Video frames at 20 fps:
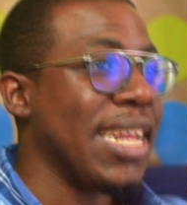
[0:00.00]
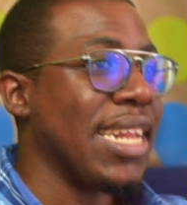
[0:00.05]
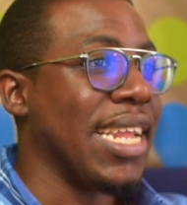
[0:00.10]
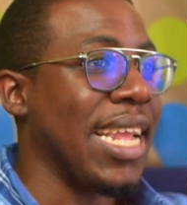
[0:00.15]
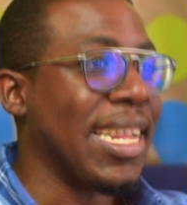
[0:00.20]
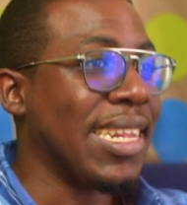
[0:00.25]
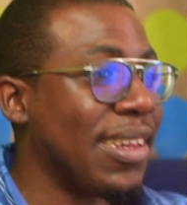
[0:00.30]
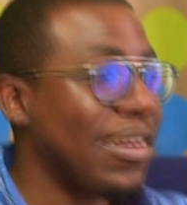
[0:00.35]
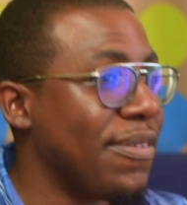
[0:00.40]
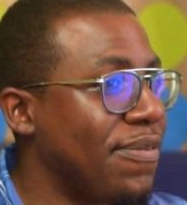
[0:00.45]

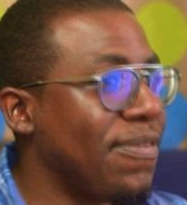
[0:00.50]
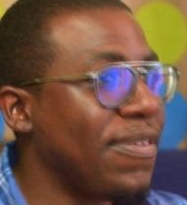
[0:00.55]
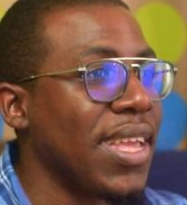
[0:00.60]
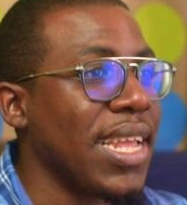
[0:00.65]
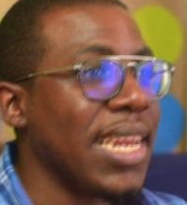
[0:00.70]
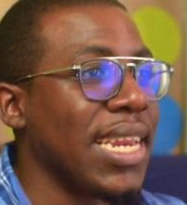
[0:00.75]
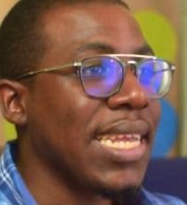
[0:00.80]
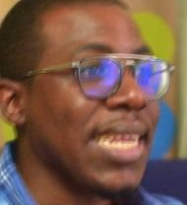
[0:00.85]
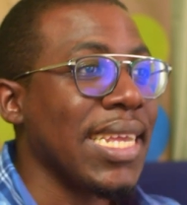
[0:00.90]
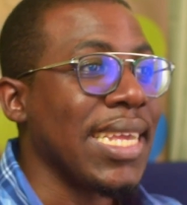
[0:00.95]
isn't
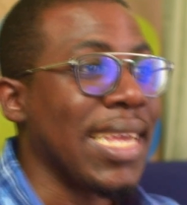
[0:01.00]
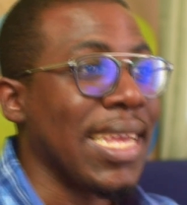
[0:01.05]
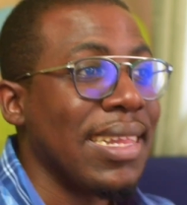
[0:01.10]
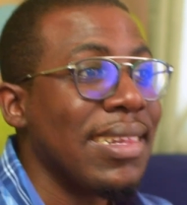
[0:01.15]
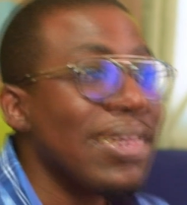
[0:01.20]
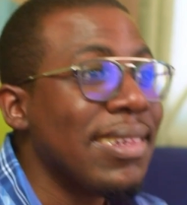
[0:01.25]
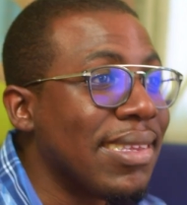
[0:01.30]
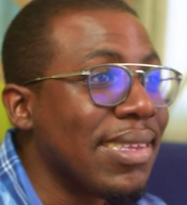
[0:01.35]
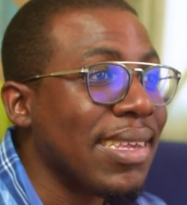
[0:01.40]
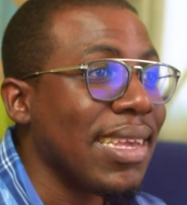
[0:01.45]
feeling
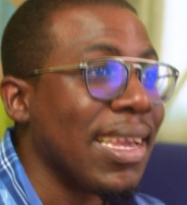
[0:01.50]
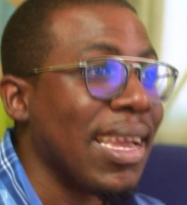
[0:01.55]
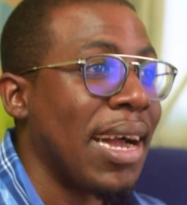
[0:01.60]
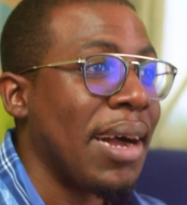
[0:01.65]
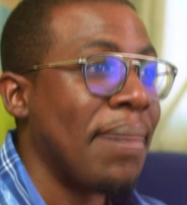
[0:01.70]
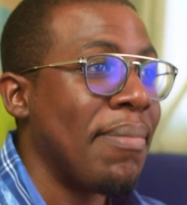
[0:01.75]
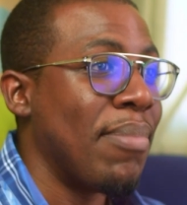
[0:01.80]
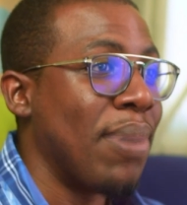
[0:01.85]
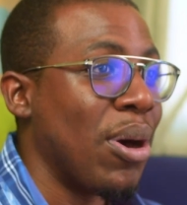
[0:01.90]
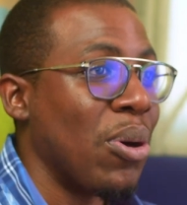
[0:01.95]
guilty
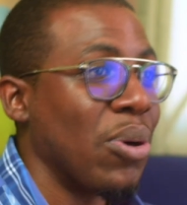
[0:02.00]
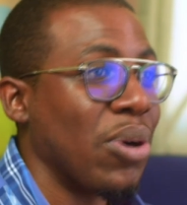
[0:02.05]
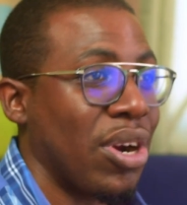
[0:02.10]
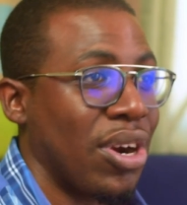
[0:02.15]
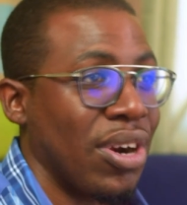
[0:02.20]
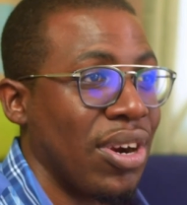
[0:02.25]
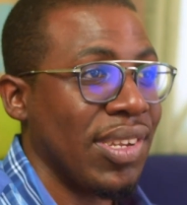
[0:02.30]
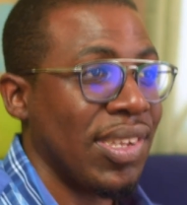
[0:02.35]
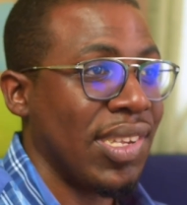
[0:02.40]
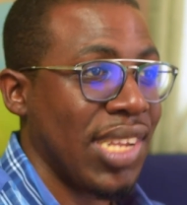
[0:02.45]
about
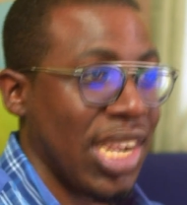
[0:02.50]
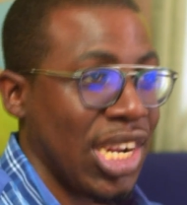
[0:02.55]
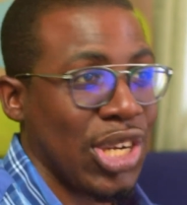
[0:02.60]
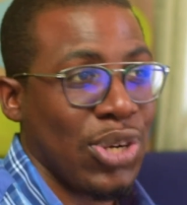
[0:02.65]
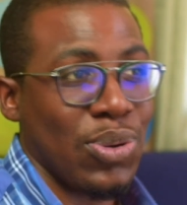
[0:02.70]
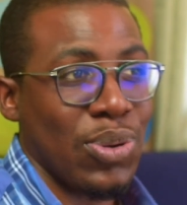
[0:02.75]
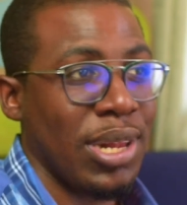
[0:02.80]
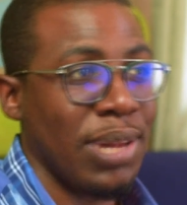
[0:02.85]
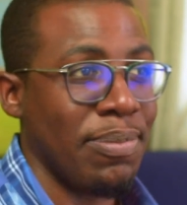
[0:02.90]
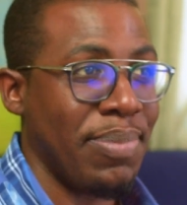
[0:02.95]
her
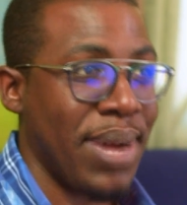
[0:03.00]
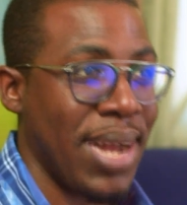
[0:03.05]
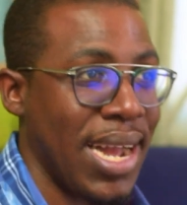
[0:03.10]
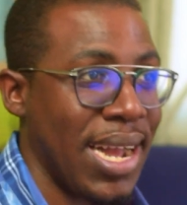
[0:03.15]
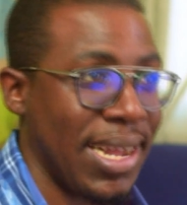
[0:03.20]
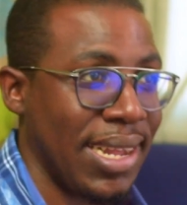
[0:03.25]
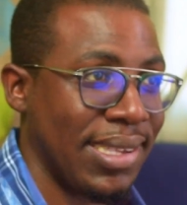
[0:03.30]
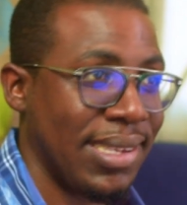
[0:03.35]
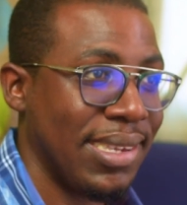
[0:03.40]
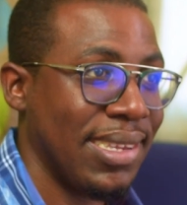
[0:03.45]
sexual
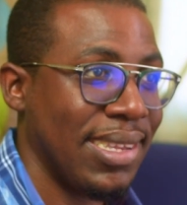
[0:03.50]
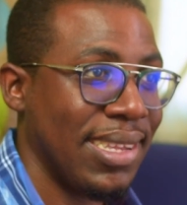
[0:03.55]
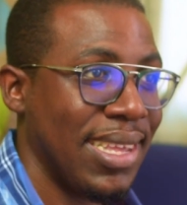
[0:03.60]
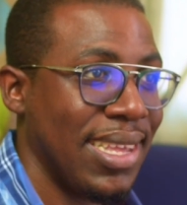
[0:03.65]
past.